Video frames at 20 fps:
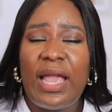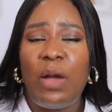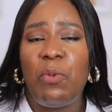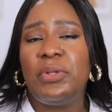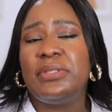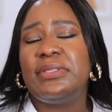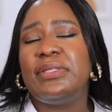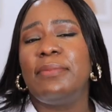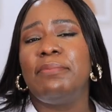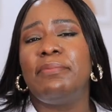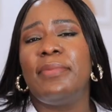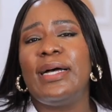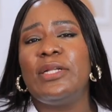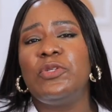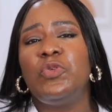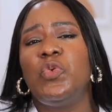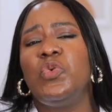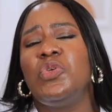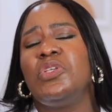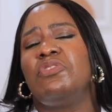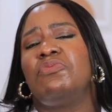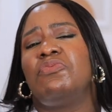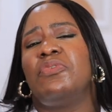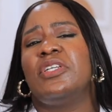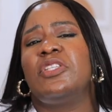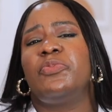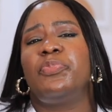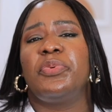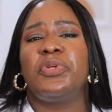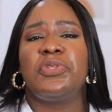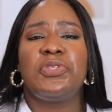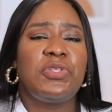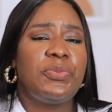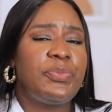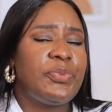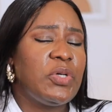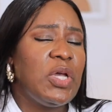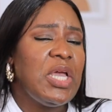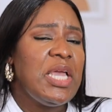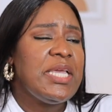I want a man who is
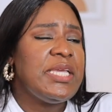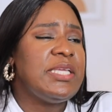responsible.